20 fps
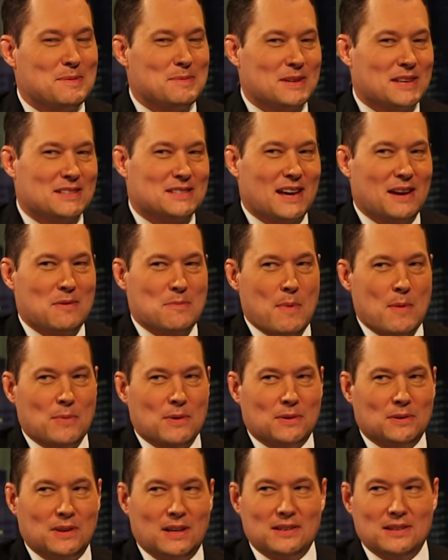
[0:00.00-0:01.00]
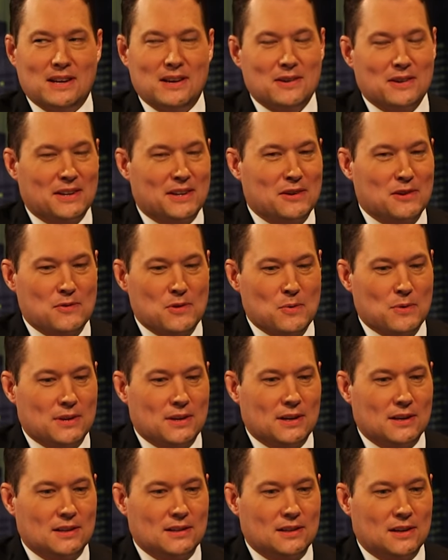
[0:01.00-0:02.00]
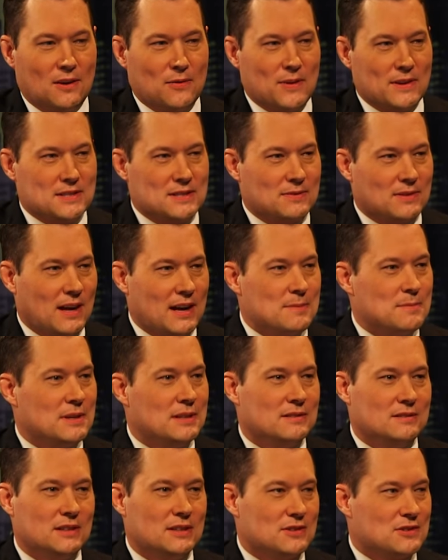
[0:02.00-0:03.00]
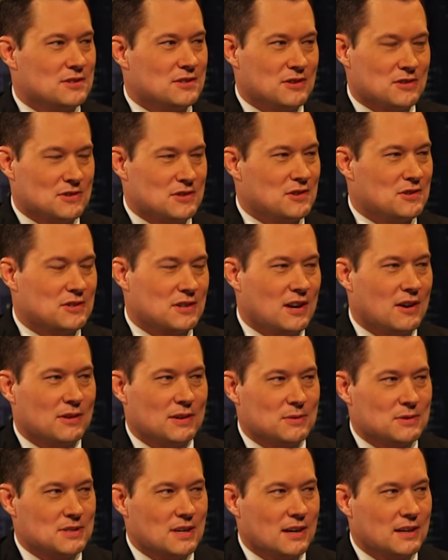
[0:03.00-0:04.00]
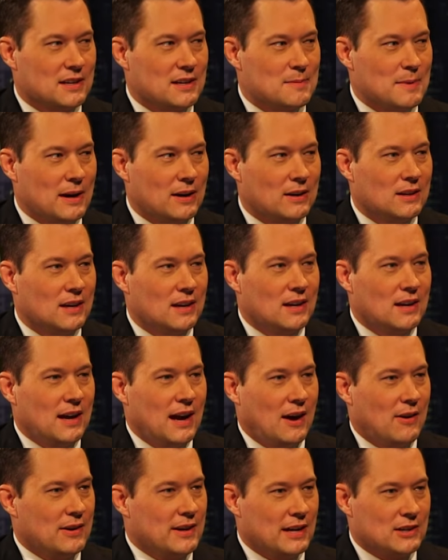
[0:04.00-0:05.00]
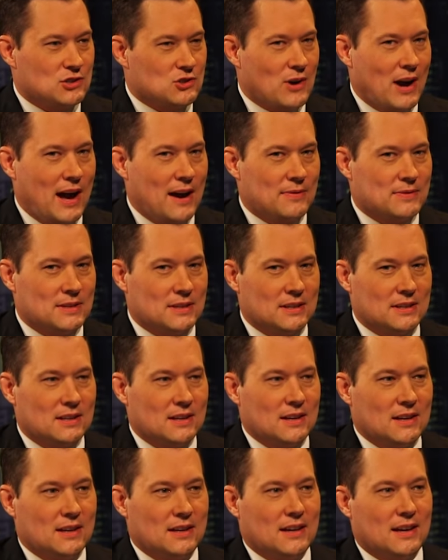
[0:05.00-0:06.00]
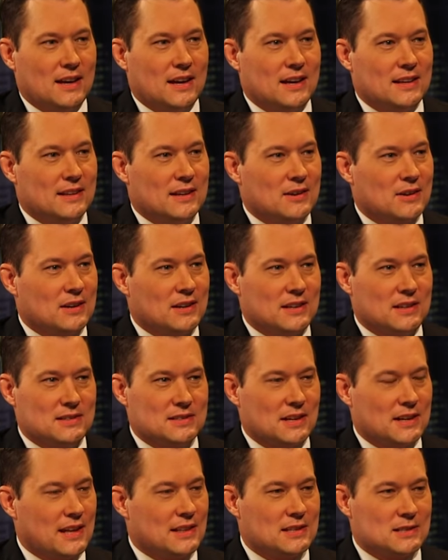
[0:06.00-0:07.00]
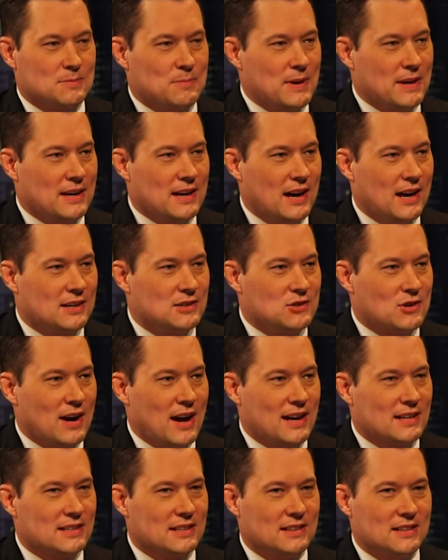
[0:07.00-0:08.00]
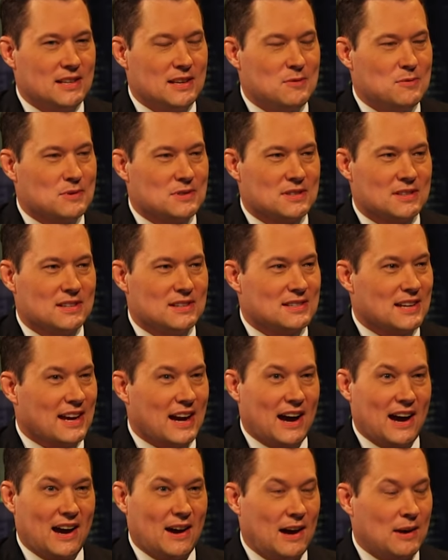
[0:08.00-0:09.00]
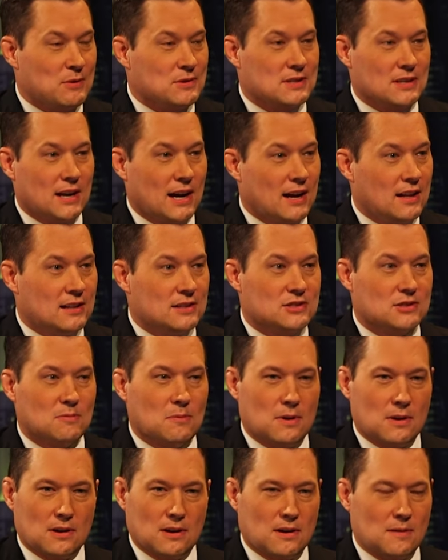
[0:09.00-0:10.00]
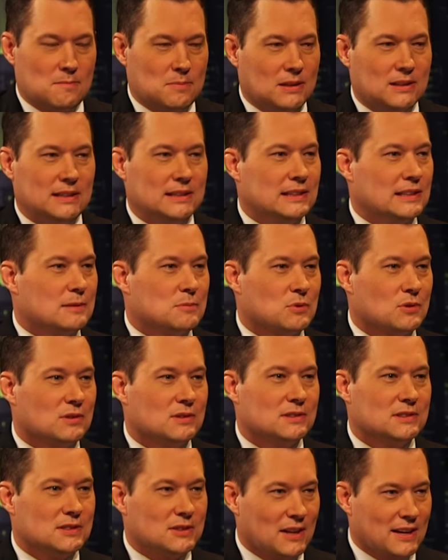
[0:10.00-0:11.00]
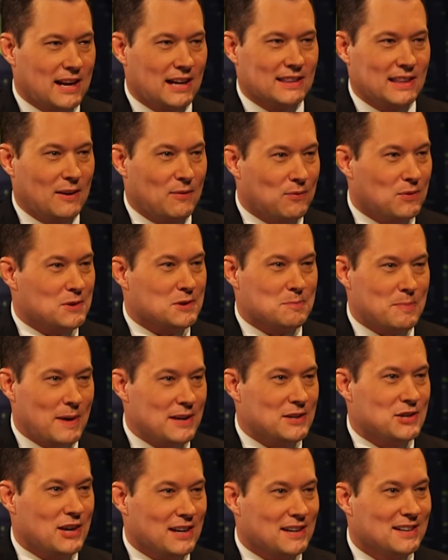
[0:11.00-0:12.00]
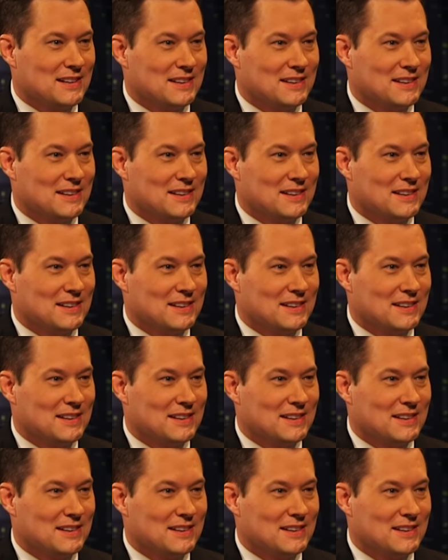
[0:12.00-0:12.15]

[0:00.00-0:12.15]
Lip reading: because I remember hearing an interview with an offensive lineman years and years and years ago, and he was talking about how he got drafted. And he's going to get this big contract. And he's like, I was in college, complete liberal, till I got that first paycheck.